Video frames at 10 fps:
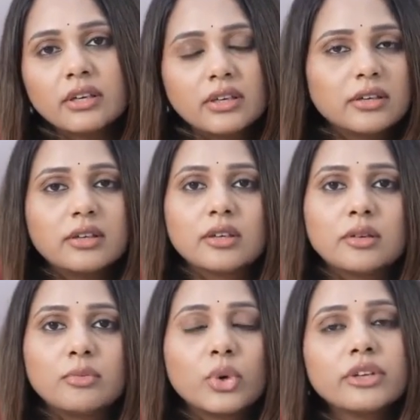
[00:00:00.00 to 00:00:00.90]

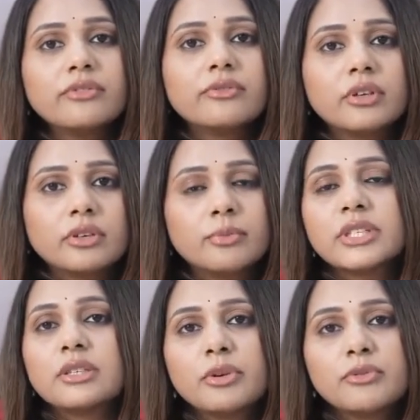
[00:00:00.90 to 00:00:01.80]
motive
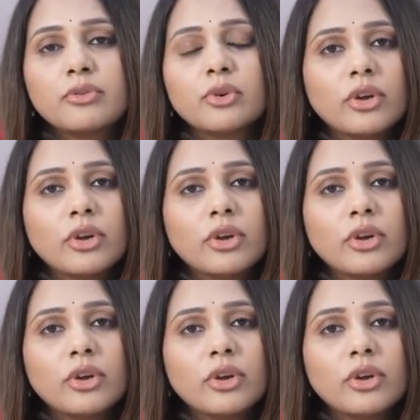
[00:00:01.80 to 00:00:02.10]
just before